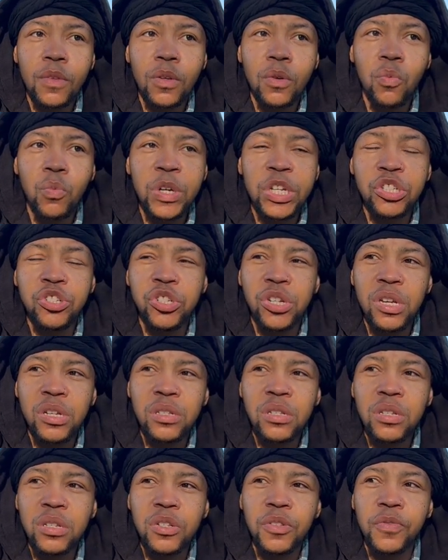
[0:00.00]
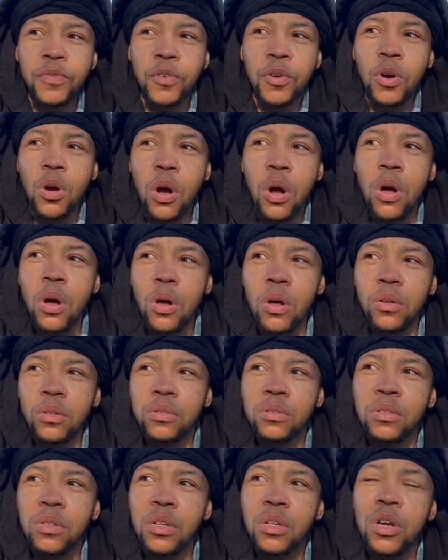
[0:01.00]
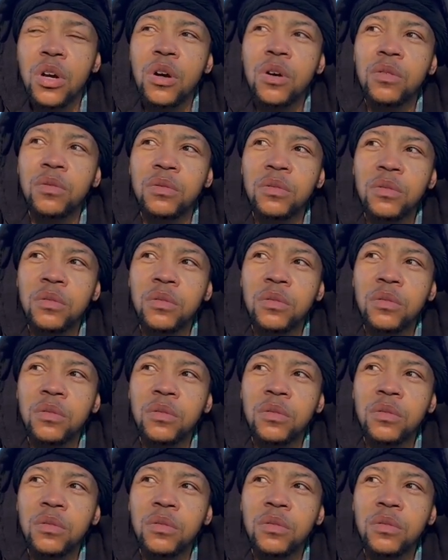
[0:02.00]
with justice for all, you know,